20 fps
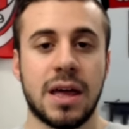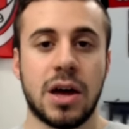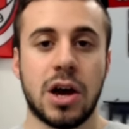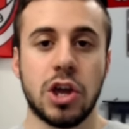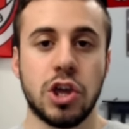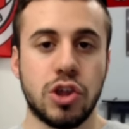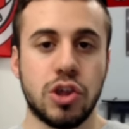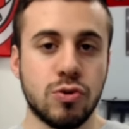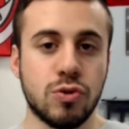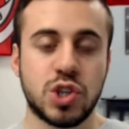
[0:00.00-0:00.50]

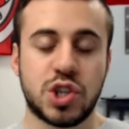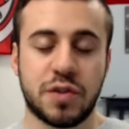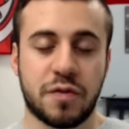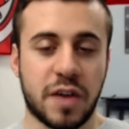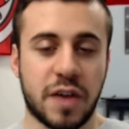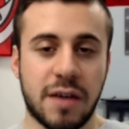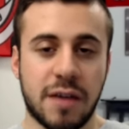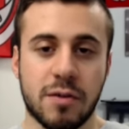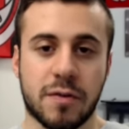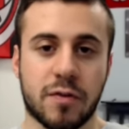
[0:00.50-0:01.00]
a huge
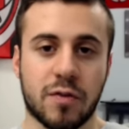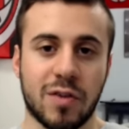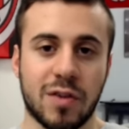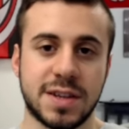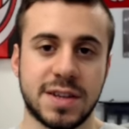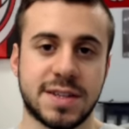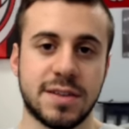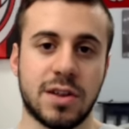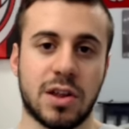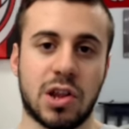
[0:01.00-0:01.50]
favor for
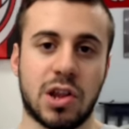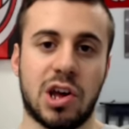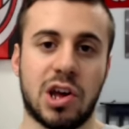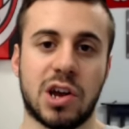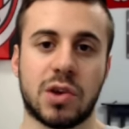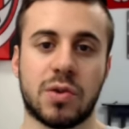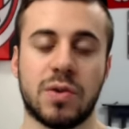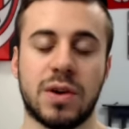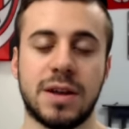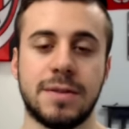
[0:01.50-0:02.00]
us in the
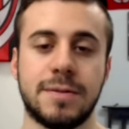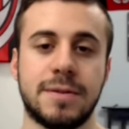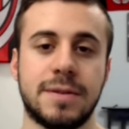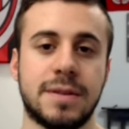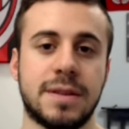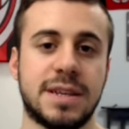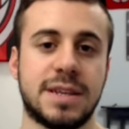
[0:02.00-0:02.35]
long run,